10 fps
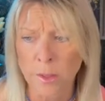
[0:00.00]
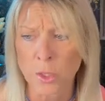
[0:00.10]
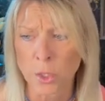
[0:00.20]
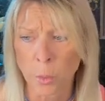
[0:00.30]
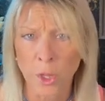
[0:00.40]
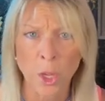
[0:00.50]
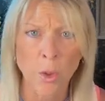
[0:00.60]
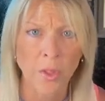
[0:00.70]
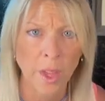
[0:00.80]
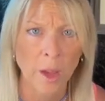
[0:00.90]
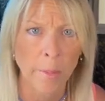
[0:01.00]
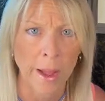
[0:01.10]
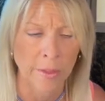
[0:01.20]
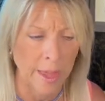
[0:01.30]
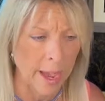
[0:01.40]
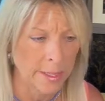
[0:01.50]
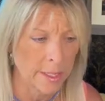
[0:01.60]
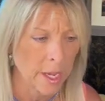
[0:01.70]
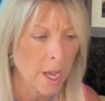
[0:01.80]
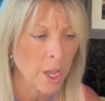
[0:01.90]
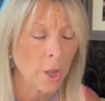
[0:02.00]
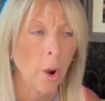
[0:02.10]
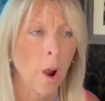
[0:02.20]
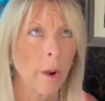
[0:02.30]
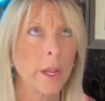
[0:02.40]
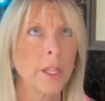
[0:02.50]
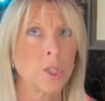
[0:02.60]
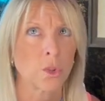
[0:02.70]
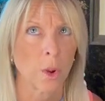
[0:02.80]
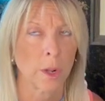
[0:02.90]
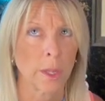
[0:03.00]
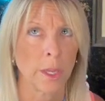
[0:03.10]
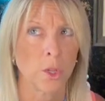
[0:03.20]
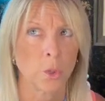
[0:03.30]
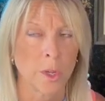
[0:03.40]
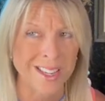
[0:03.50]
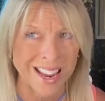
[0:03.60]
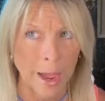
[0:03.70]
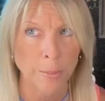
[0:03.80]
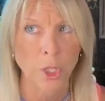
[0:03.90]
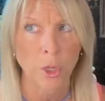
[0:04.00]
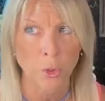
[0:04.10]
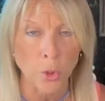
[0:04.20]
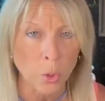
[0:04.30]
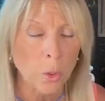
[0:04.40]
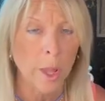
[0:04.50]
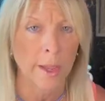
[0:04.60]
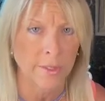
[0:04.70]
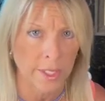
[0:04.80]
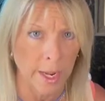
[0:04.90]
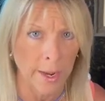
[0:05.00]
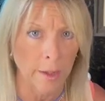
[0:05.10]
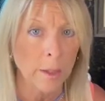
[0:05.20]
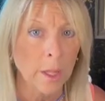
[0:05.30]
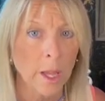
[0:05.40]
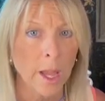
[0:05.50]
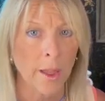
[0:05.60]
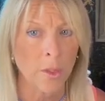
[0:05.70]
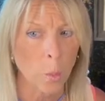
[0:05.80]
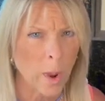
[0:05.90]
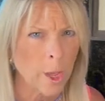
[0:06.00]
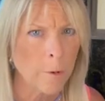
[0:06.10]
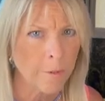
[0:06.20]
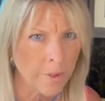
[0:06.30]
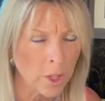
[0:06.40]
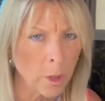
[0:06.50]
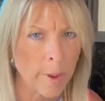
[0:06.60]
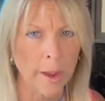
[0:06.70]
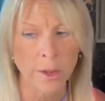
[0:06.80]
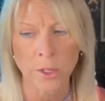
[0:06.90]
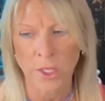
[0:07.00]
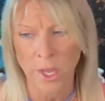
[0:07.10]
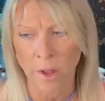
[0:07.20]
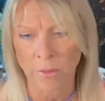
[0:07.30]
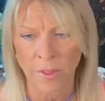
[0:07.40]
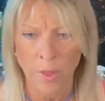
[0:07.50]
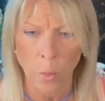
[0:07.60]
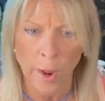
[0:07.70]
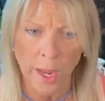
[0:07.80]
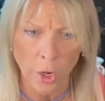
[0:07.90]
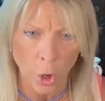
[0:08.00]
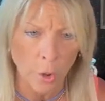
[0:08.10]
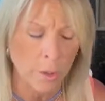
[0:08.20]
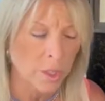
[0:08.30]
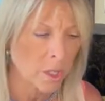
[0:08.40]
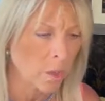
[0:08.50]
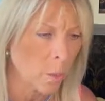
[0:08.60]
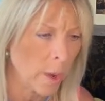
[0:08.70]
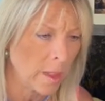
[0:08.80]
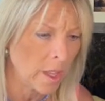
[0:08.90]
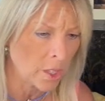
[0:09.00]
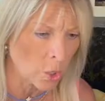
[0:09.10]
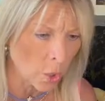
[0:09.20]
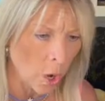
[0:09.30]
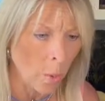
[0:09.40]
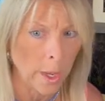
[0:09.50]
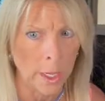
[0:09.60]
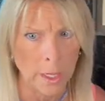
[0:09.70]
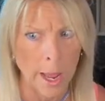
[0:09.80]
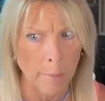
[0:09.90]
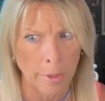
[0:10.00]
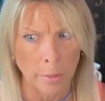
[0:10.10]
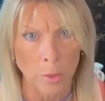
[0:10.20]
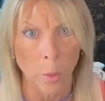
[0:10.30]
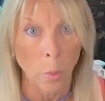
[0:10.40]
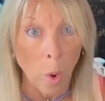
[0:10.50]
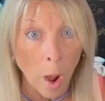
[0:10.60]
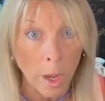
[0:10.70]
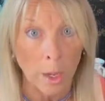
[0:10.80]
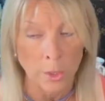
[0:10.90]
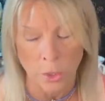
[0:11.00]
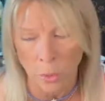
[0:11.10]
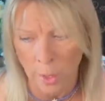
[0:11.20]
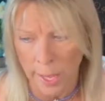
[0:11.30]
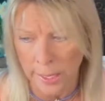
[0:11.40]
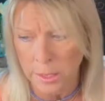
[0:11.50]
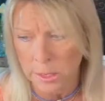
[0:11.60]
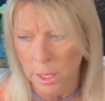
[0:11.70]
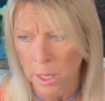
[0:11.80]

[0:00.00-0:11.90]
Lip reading: So when you think about that, you're already struggling to adapt to your new lifestyle and the way you feel about yourself and the way it hurts and the way things are going, and not being able to walk on 2 legs.